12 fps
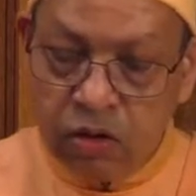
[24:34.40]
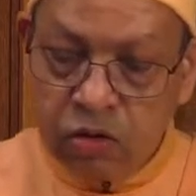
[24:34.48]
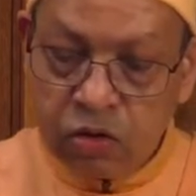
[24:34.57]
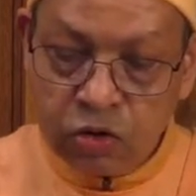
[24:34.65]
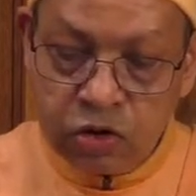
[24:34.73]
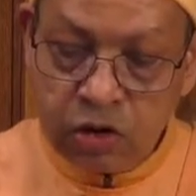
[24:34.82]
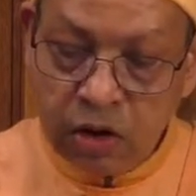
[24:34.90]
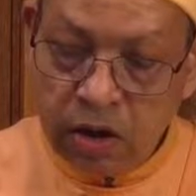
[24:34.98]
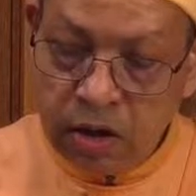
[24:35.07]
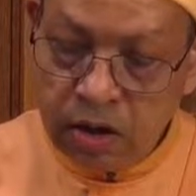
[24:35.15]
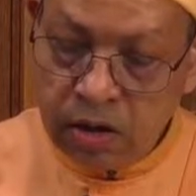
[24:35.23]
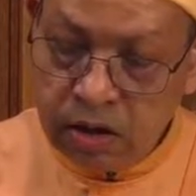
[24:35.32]
So
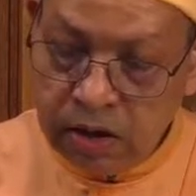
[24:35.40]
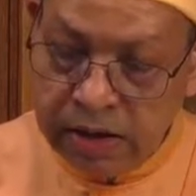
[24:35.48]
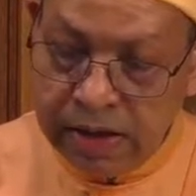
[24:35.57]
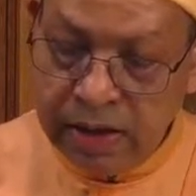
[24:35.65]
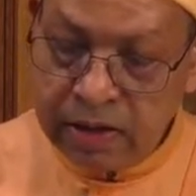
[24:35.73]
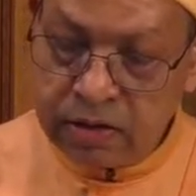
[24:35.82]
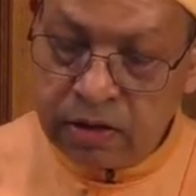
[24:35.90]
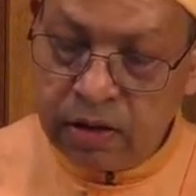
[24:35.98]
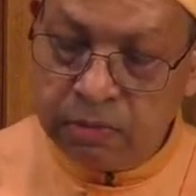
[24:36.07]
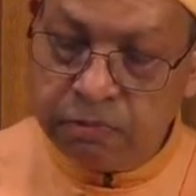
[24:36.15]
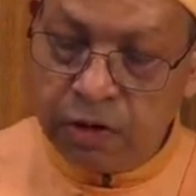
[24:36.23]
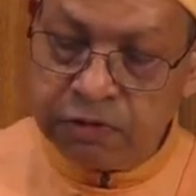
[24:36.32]

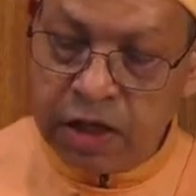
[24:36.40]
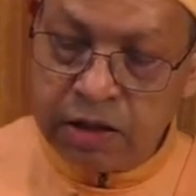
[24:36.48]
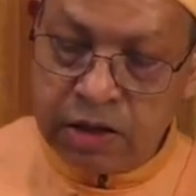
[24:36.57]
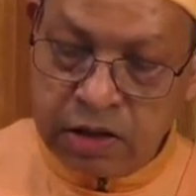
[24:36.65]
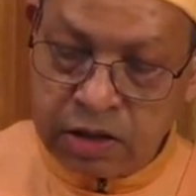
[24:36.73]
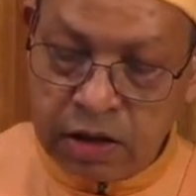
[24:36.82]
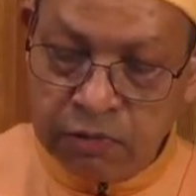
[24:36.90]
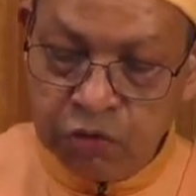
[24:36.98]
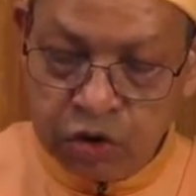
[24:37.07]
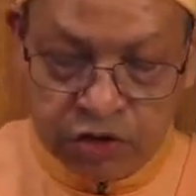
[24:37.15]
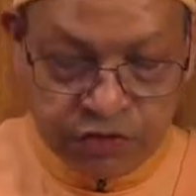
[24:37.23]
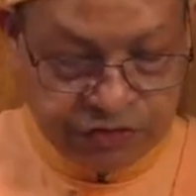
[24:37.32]
Bhavanath had come
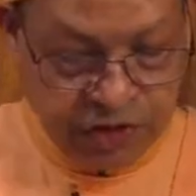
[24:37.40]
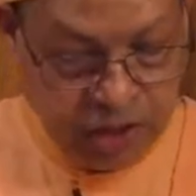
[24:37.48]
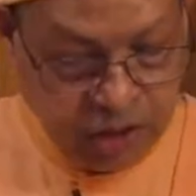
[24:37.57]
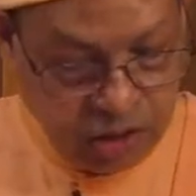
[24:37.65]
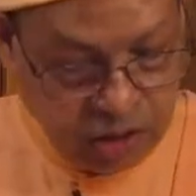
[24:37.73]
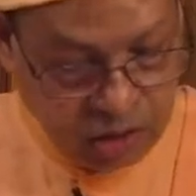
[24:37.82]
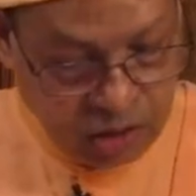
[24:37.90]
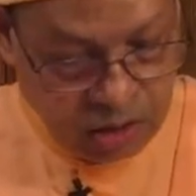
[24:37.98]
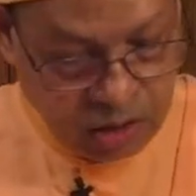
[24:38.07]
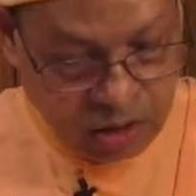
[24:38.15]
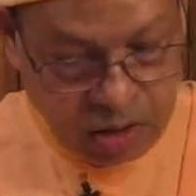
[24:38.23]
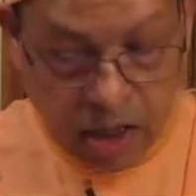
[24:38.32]
with his friend,
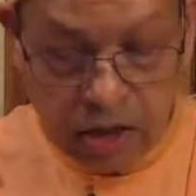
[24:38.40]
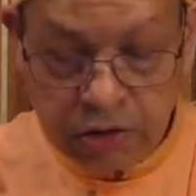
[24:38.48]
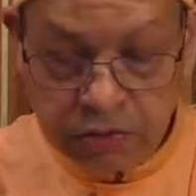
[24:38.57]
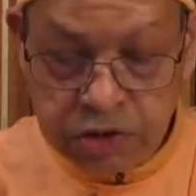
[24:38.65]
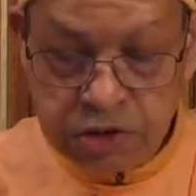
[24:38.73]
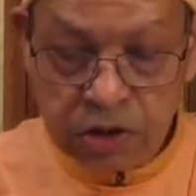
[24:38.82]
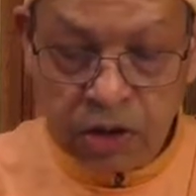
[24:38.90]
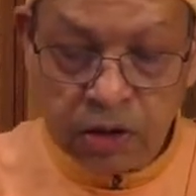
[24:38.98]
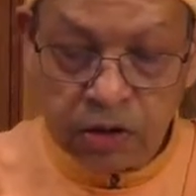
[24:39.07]
Kali Krishna.